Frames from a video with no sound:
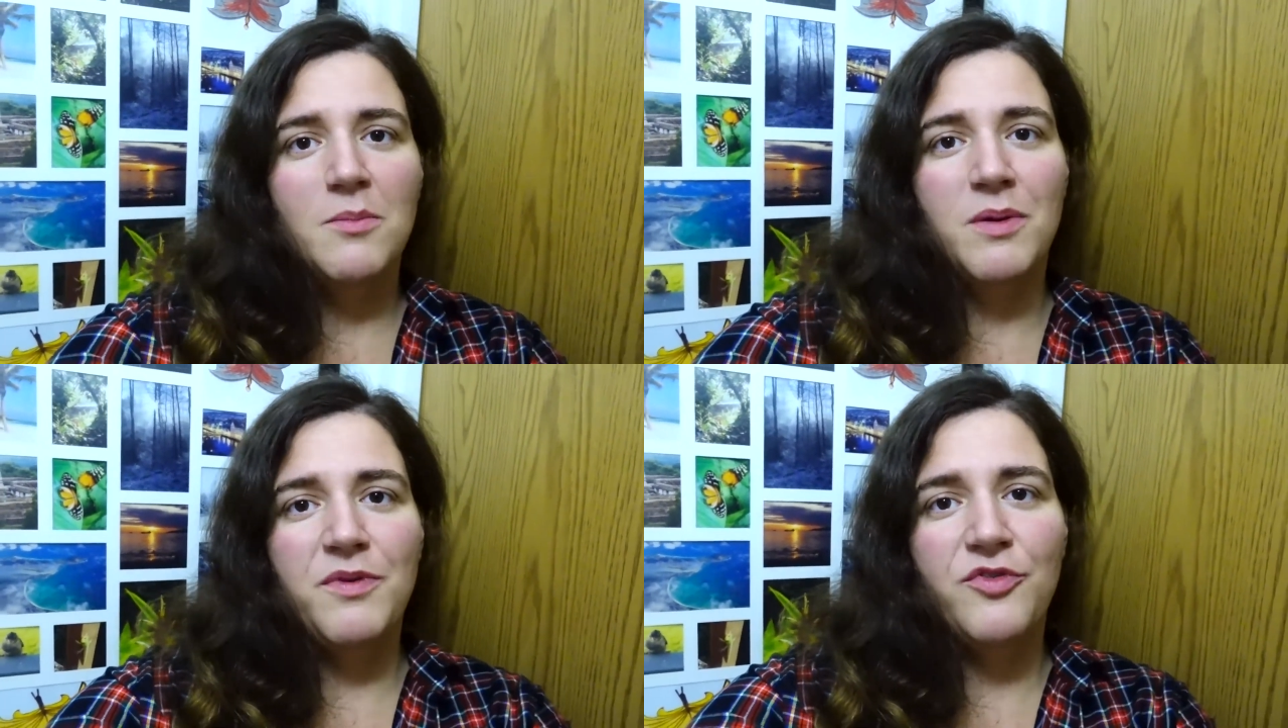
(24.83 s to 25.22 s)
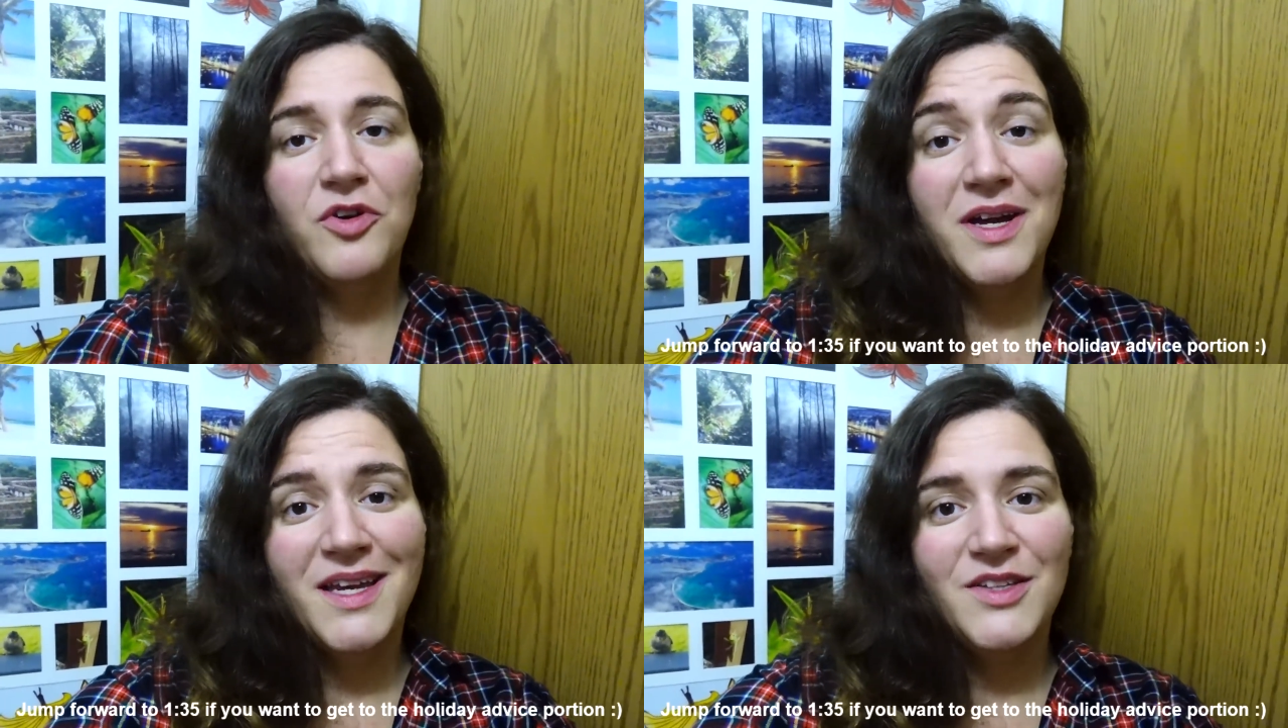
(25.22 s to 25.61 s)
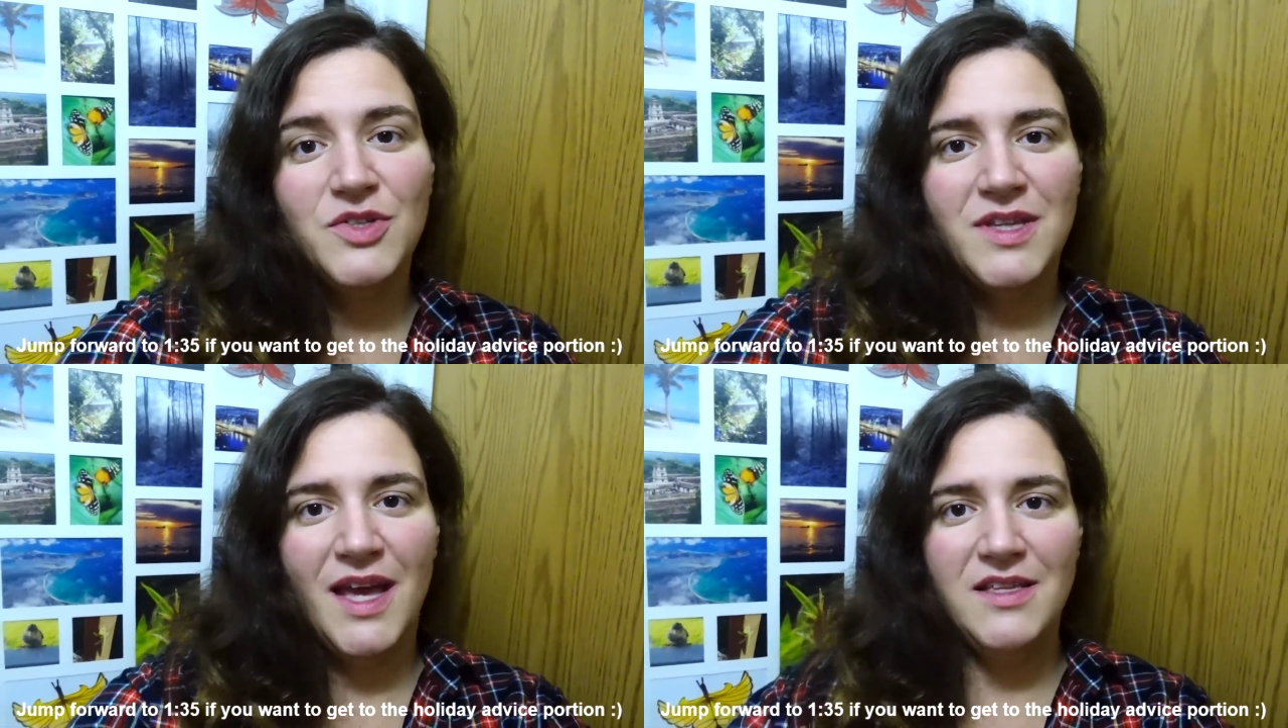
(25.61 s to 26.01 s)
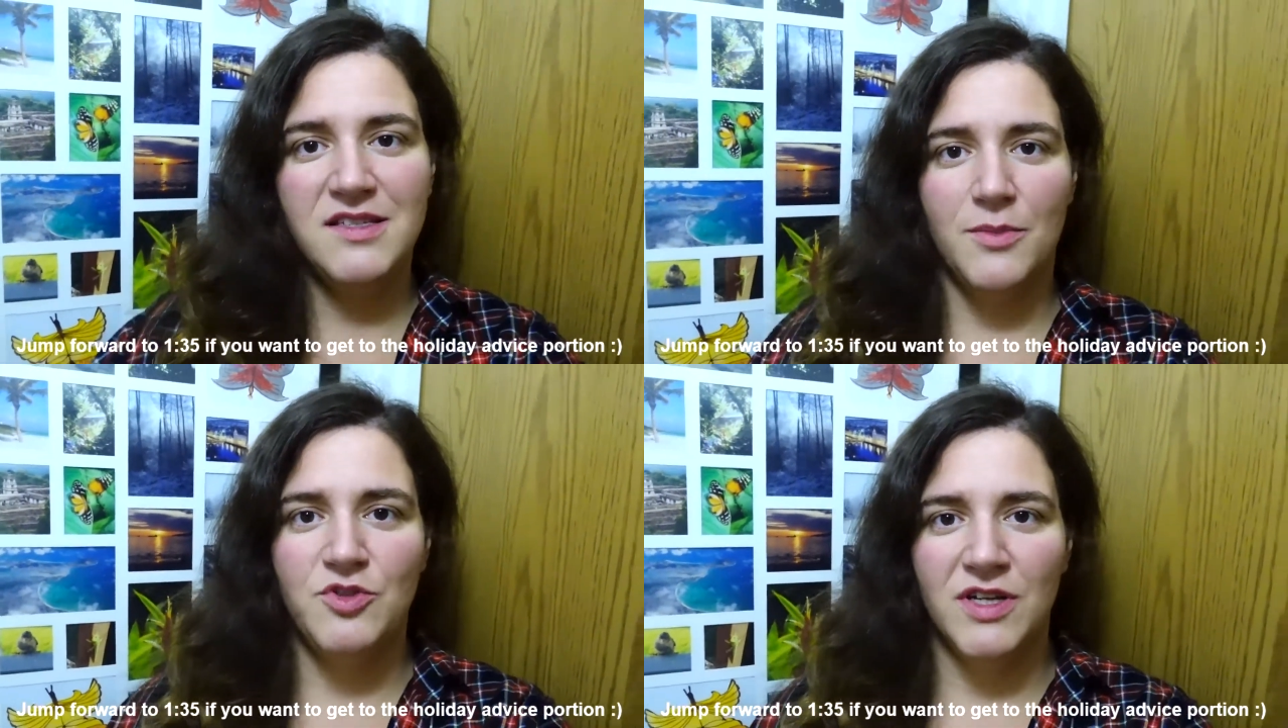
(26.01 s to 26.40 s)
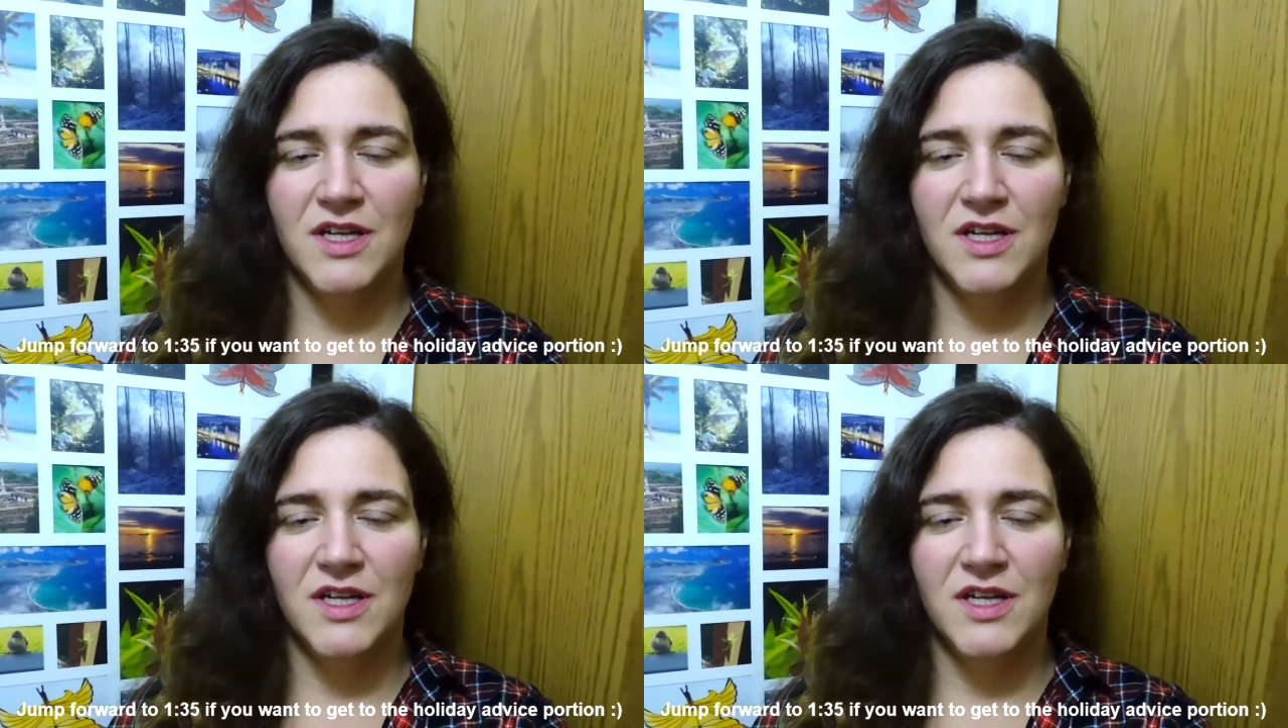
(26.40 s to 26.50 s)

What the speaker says: But before I get into that subject,